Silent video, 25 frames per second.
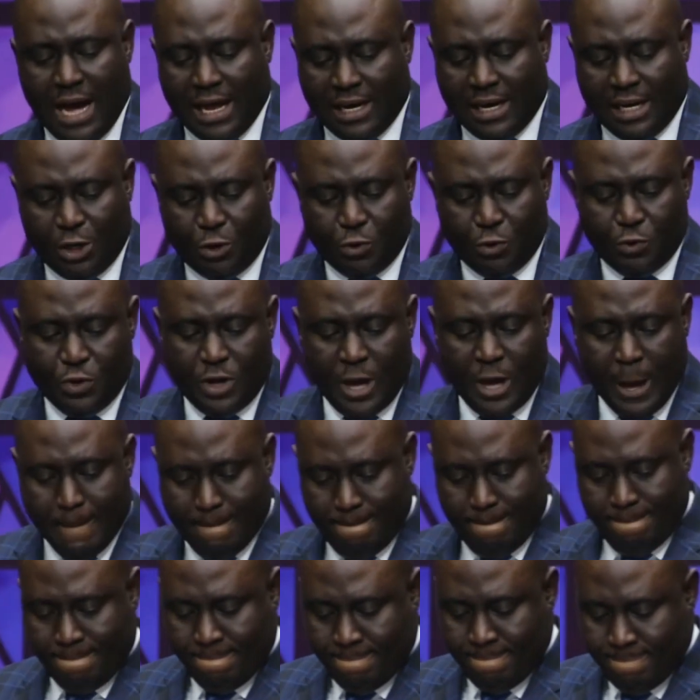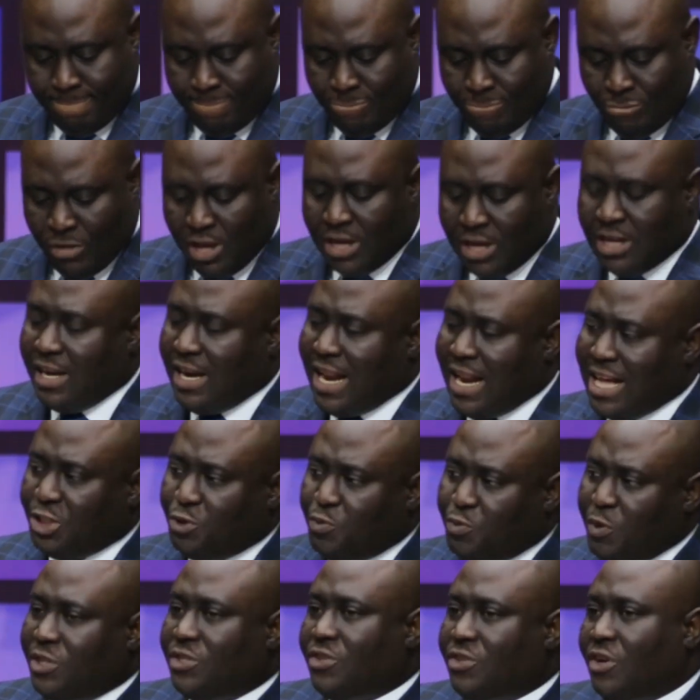Hallelujah.
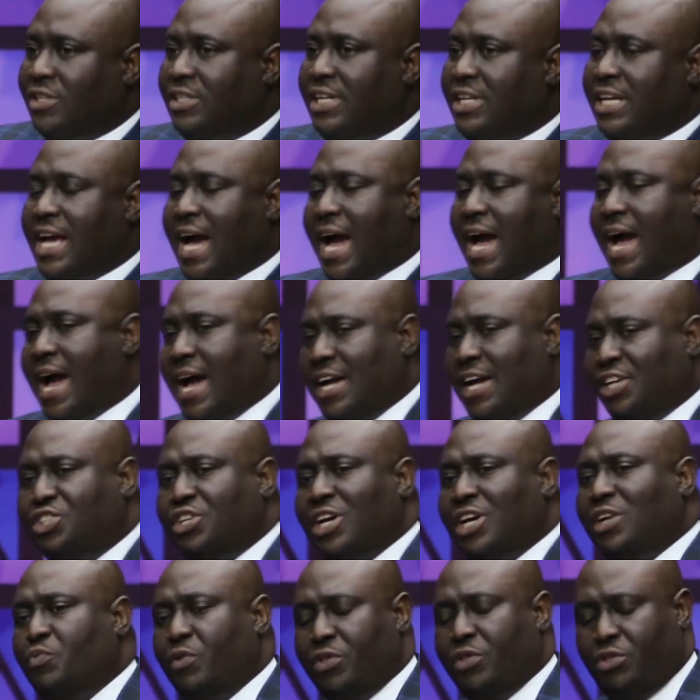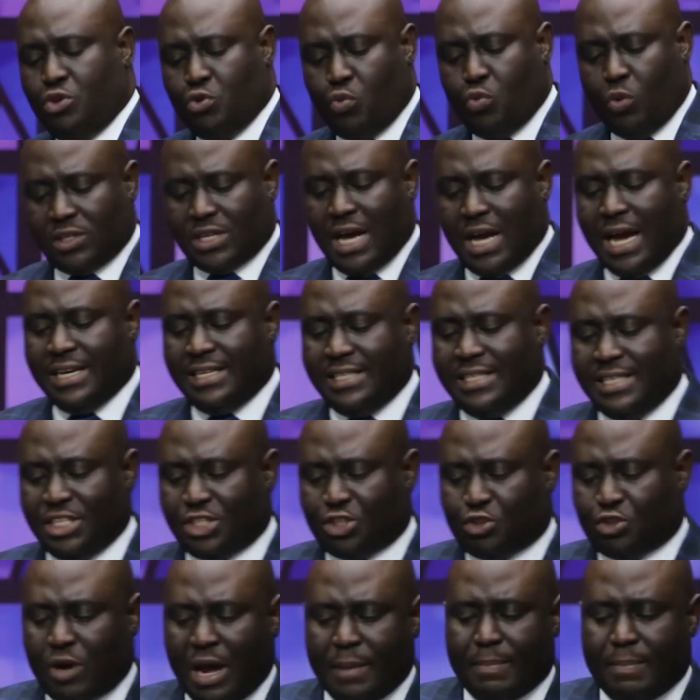Last week, Sunday, I, I shared with you what I
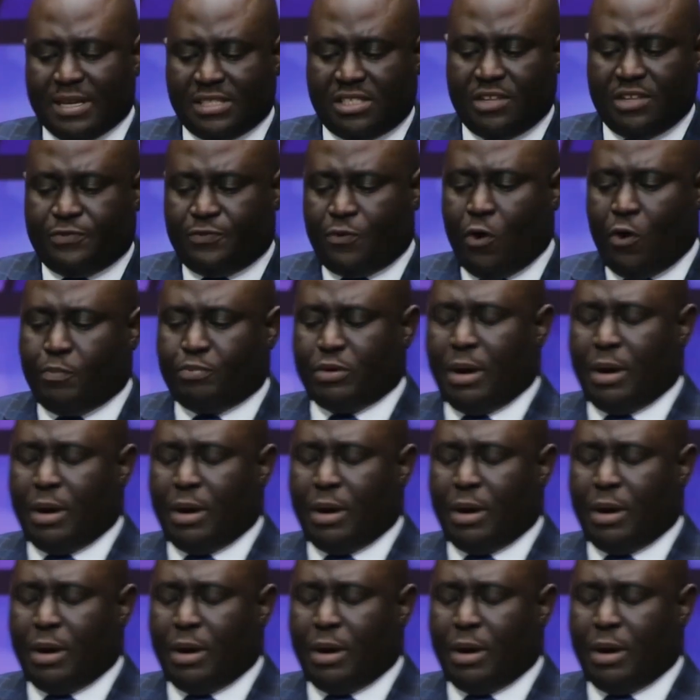describe as the four